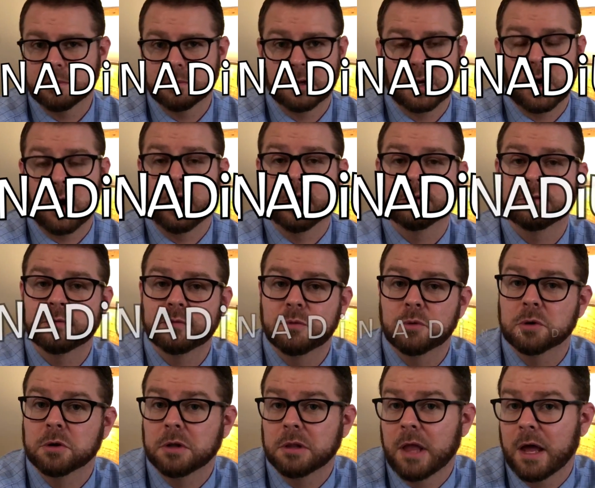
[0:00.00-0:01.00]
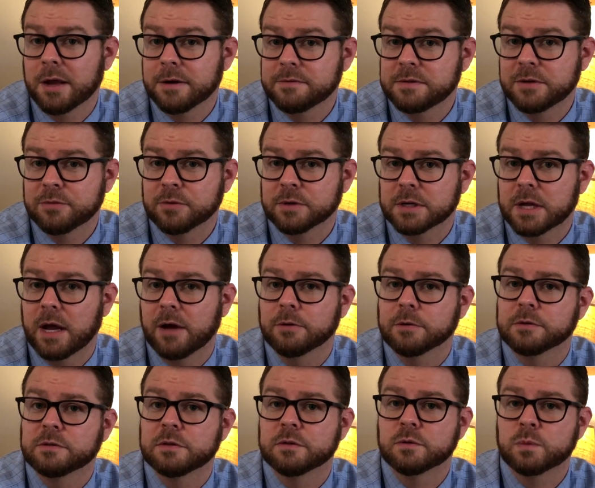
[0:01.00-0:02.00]
cause for a lot of different
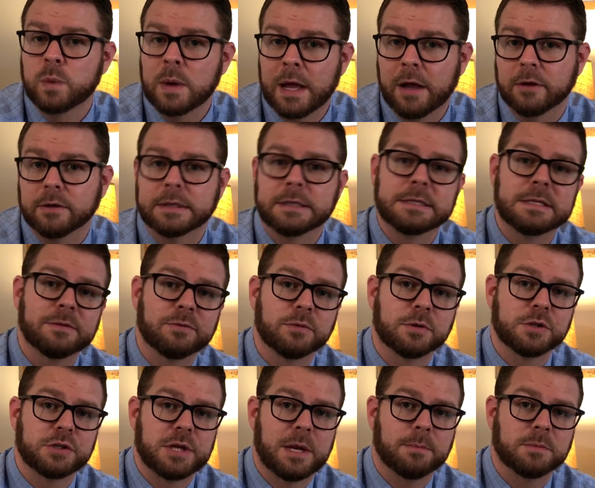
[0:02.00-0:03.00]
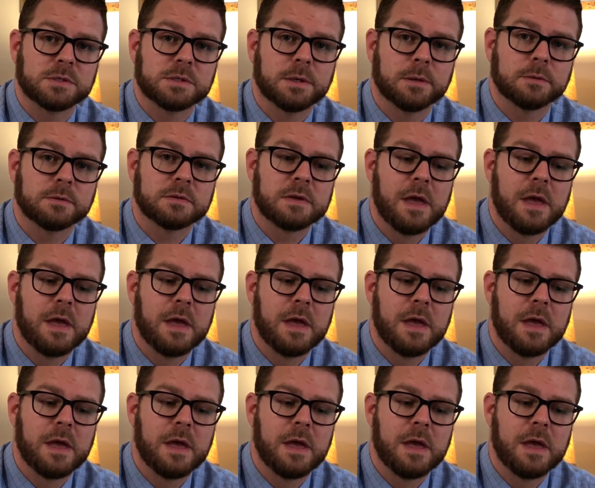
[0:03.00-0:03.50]
colors as well in different gemstones.